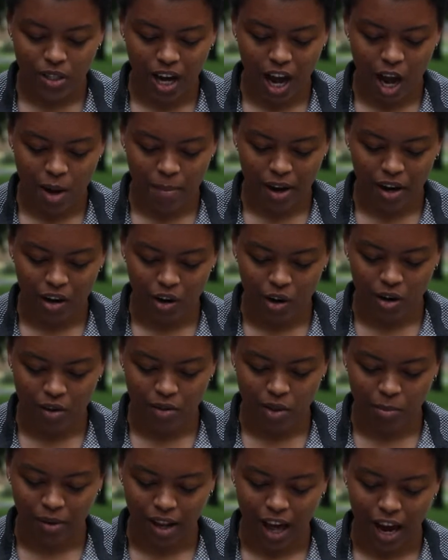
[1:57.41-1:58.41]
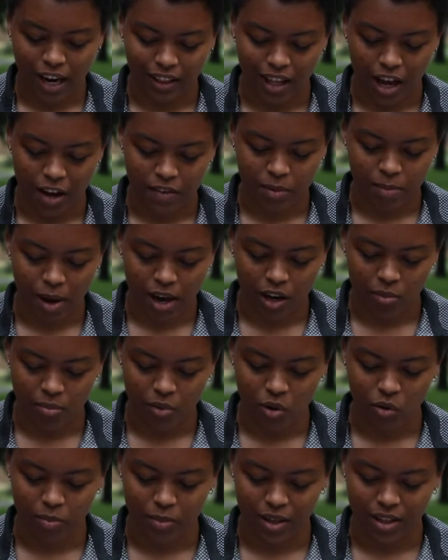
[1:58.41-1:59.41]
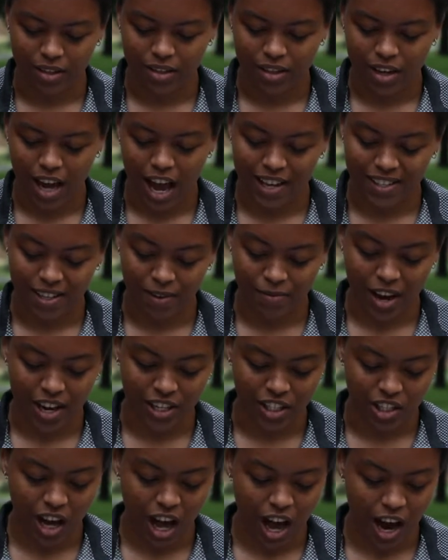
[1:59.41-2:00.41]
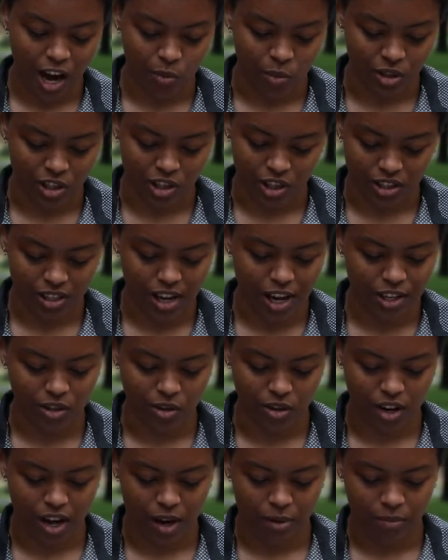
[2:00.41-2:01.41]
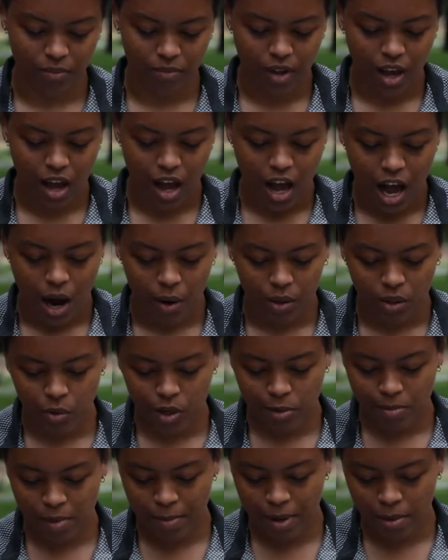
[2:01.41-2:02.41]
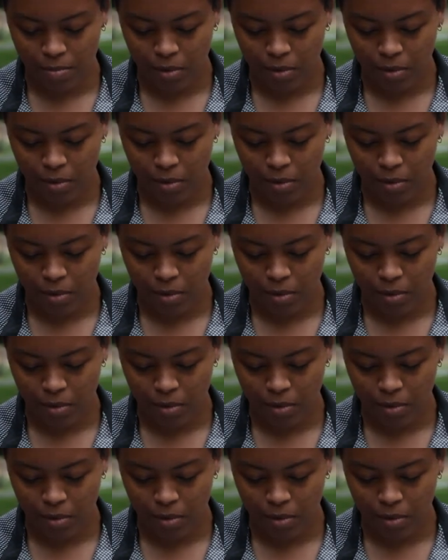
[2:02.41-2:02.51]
time I heard of the Black Lives Matter movement, as if age 9 was just yesterday. I was with my Big